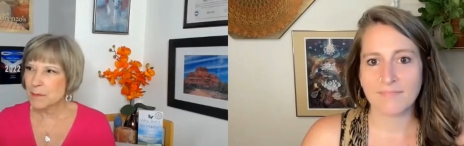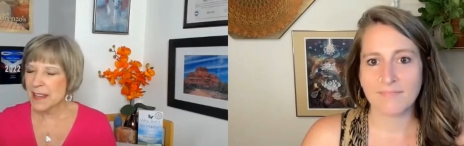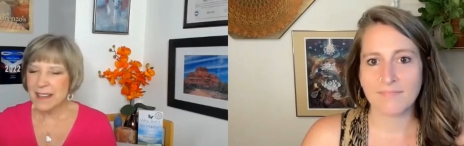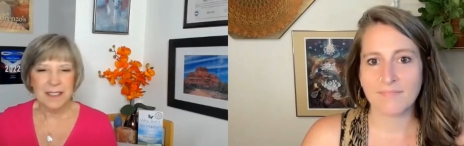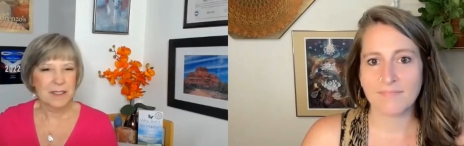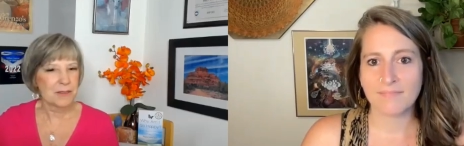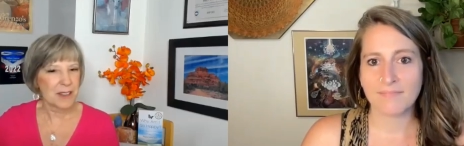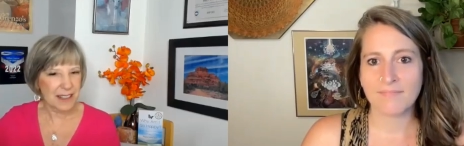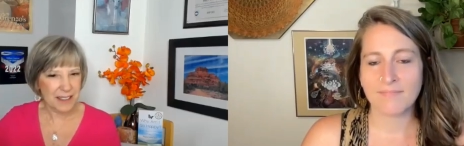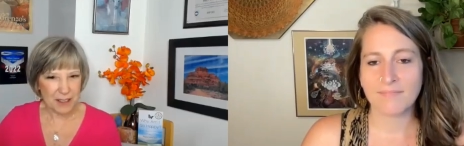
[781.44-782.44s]
Speaker 1: make an
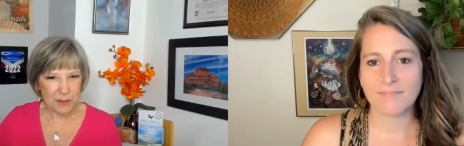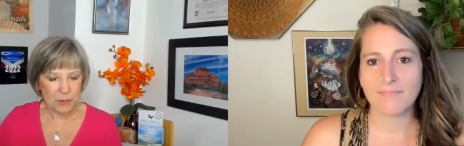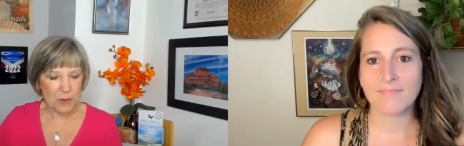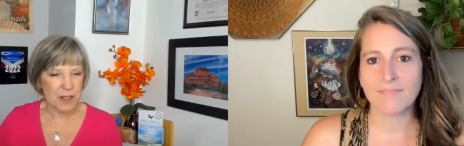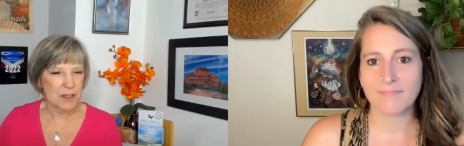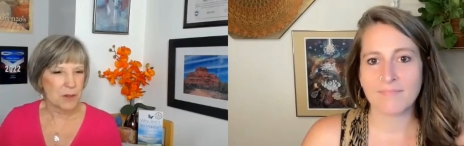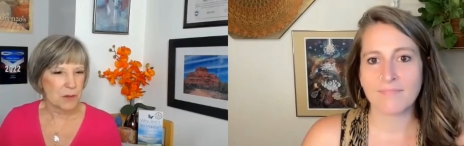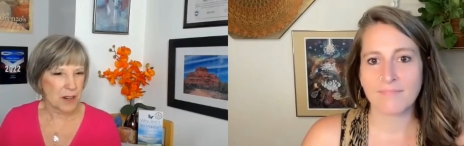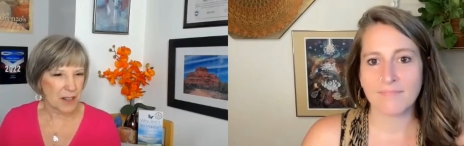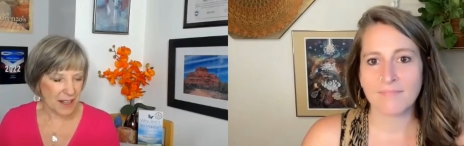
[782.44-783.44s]
effect on what
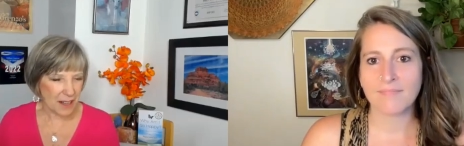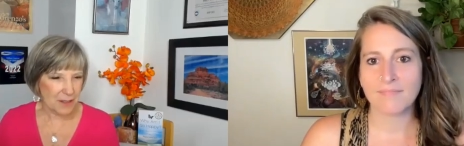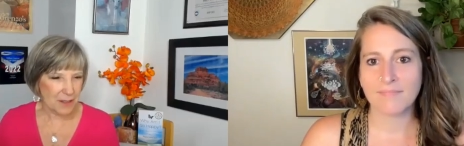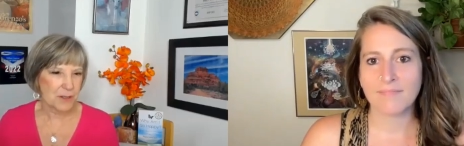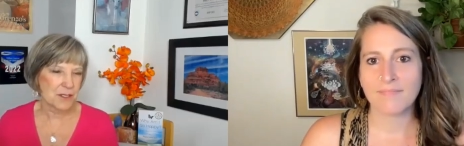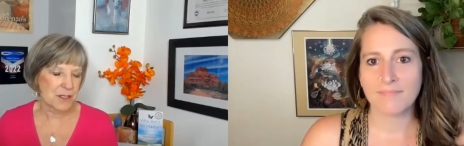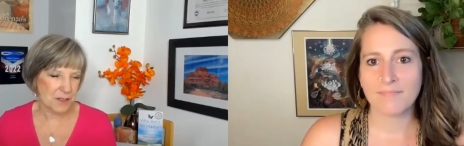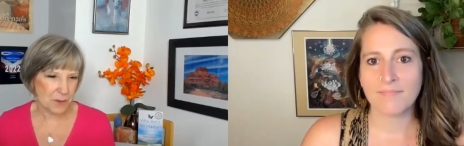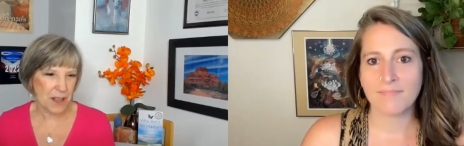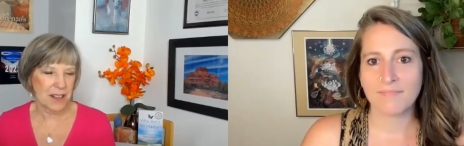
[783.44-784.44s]
you are to others
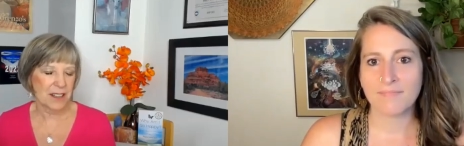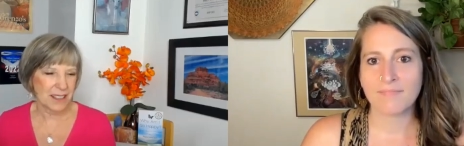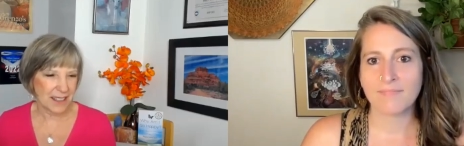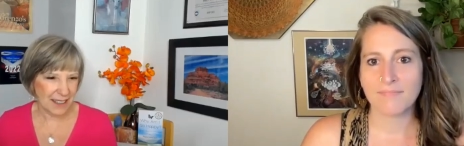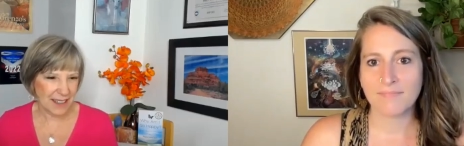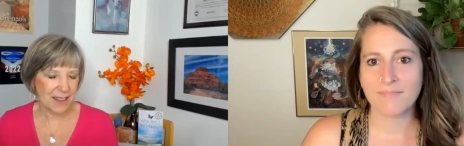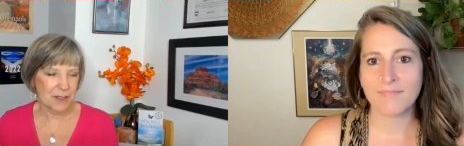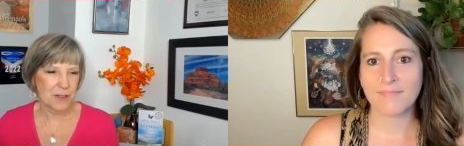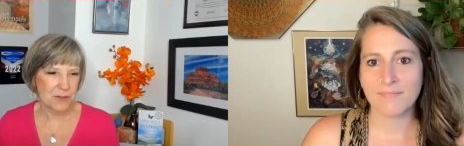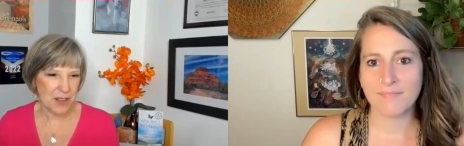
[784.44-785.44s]
as well and how
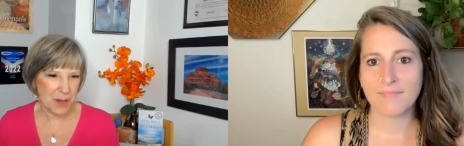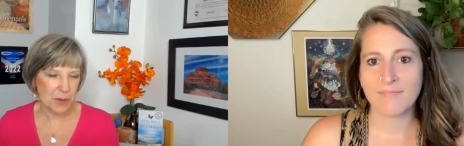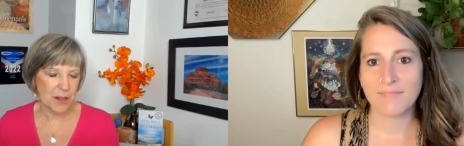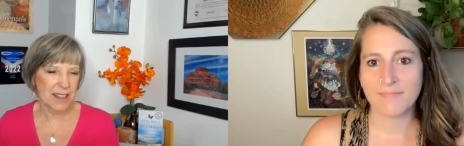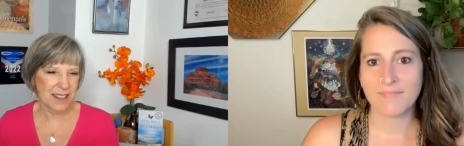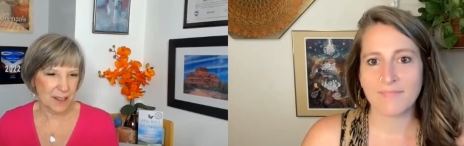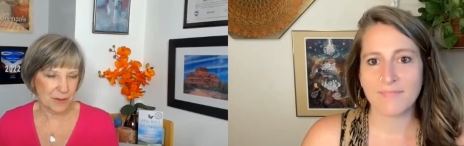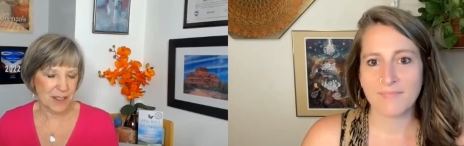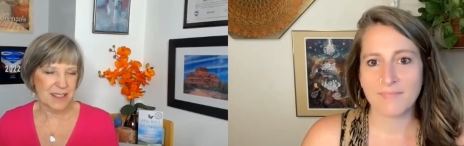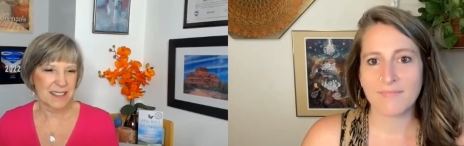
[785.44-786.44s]
you vibrate and
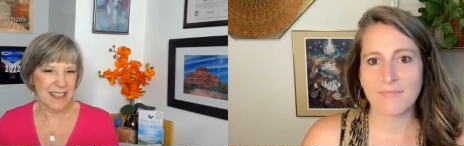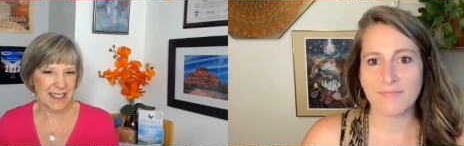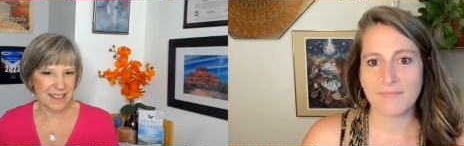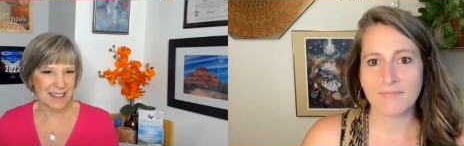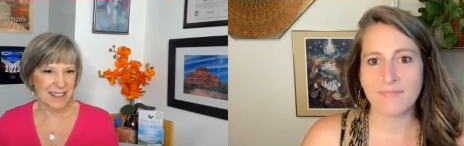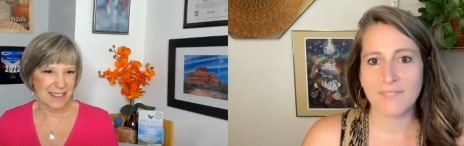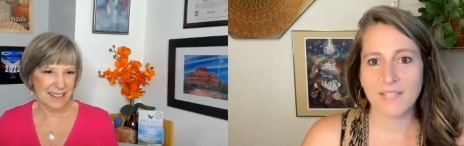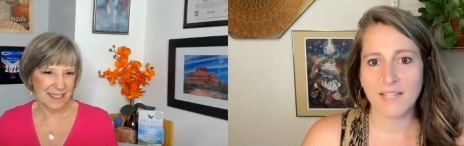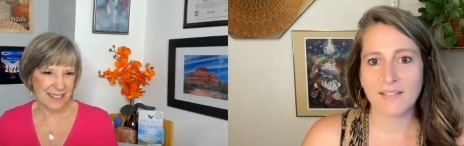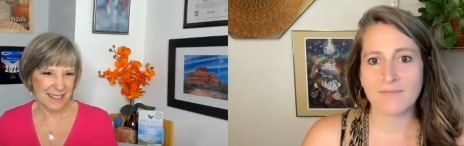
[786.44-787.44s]
resonate.
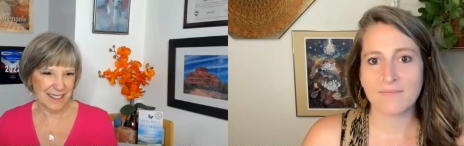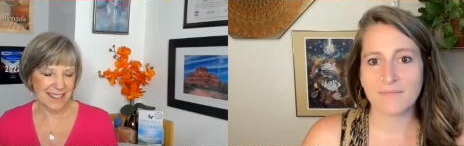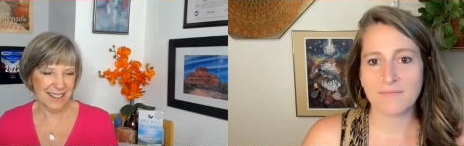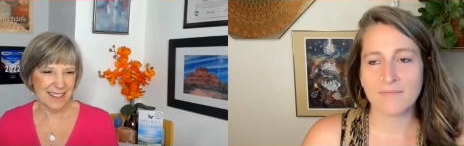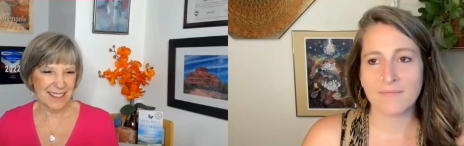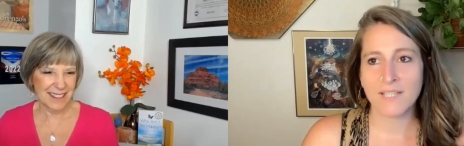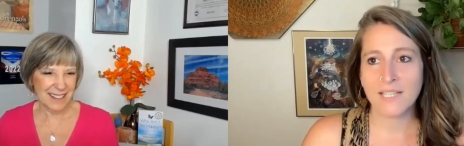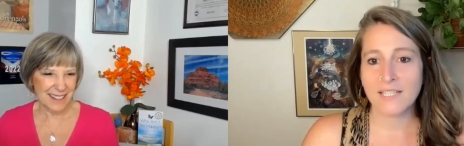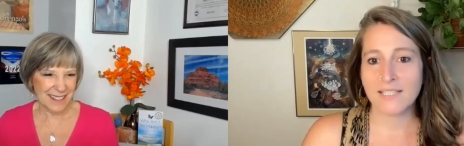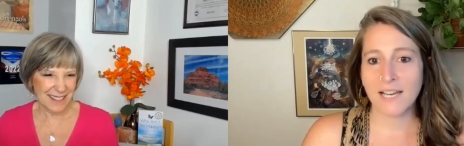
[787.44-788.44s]
Speaker 2: Yeah.
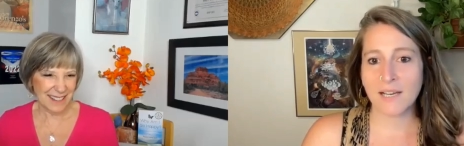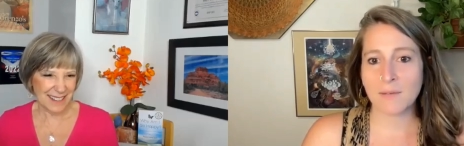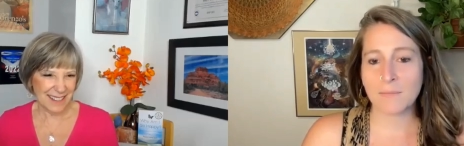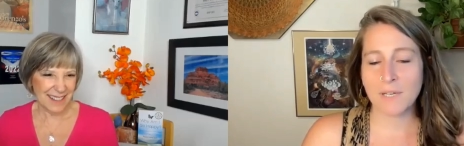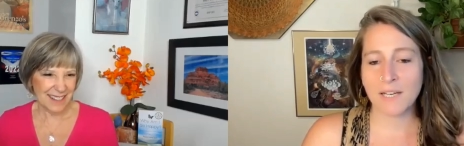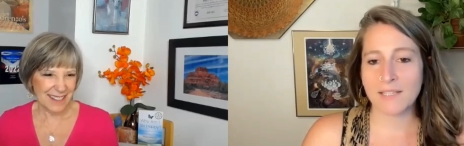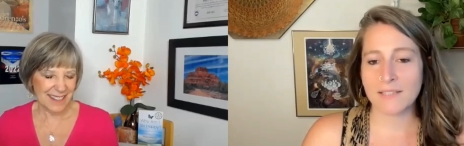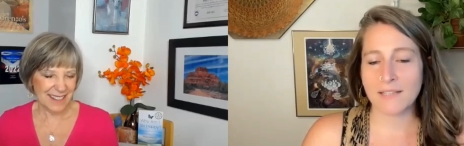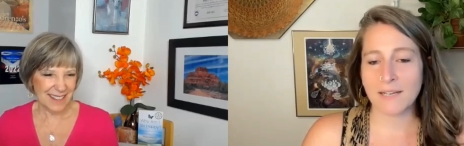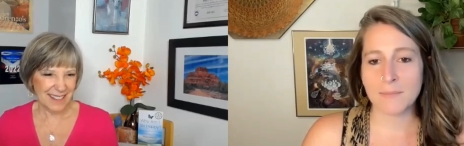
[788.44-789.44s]
Yeah, I'm,
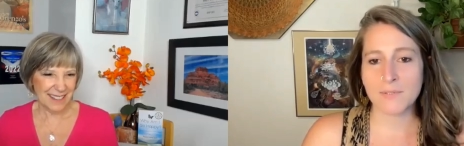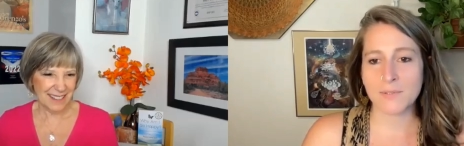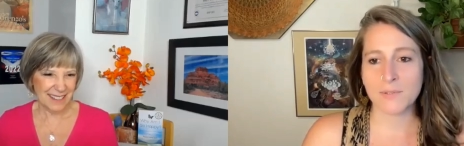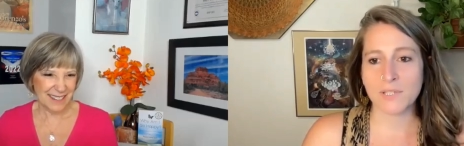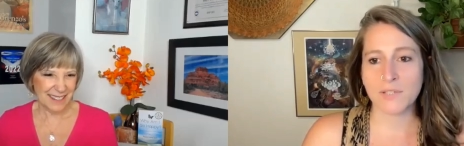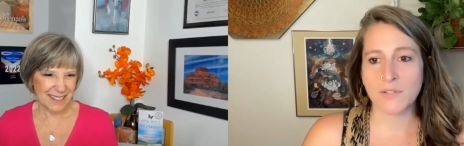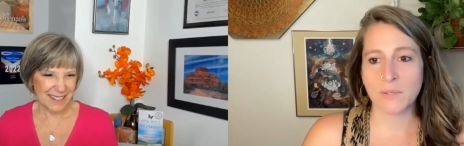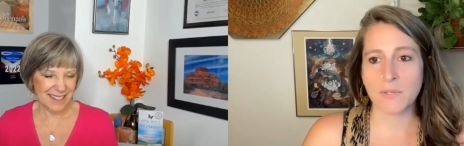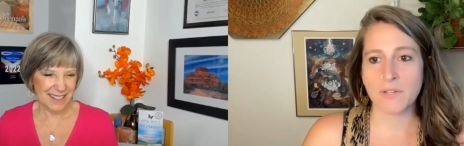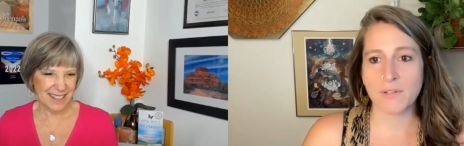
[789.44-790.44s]
I absolutely
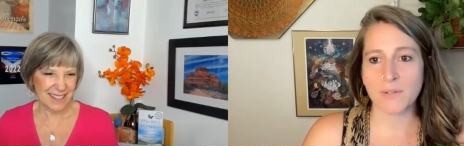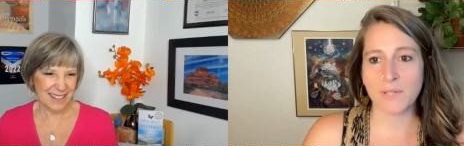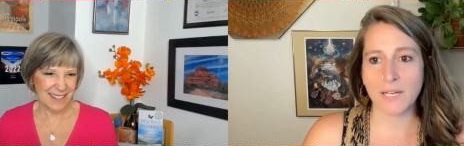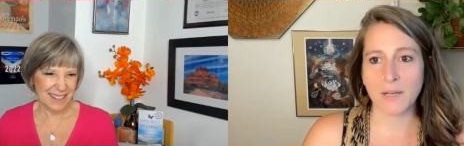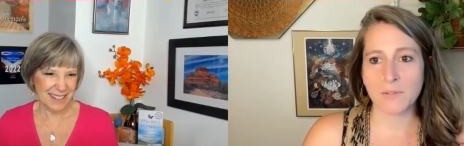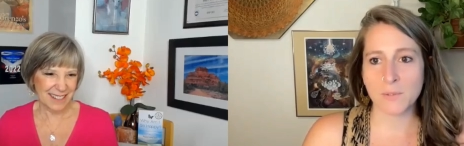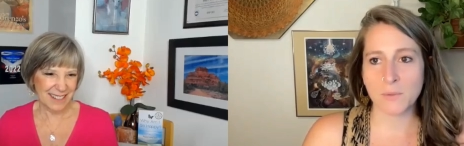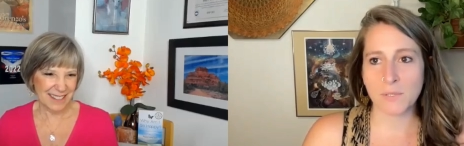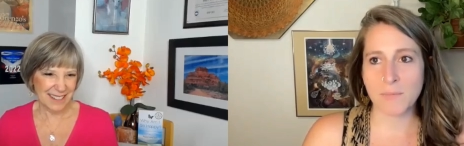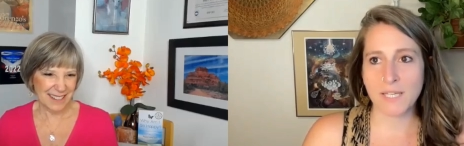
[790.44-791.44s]
agree with you. And I
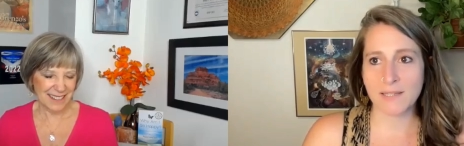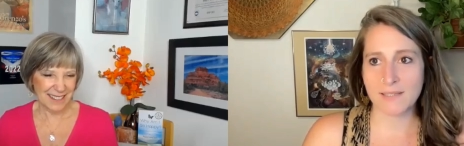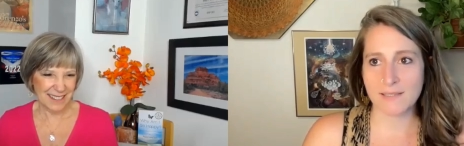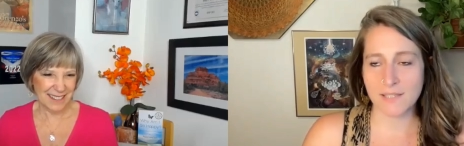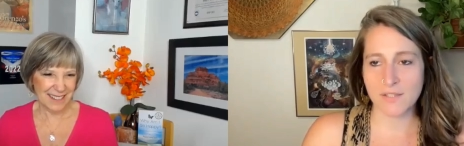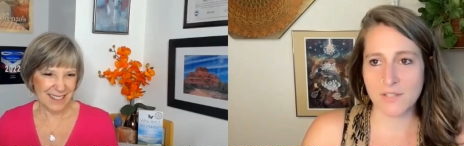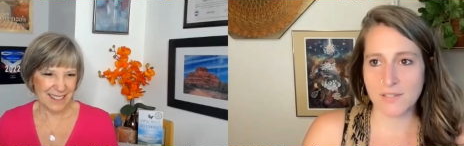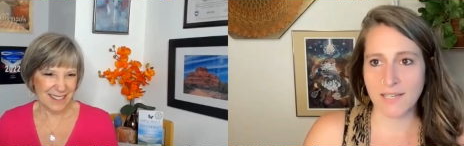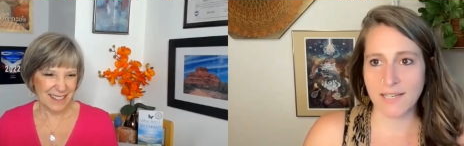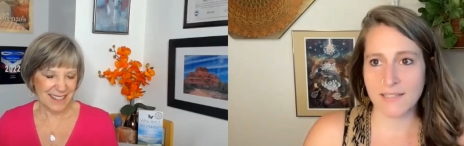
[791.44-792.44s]
also want to make the
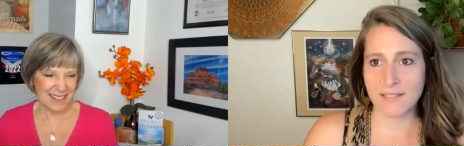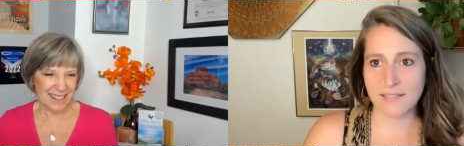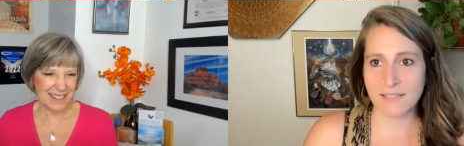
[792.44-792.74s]
distinction that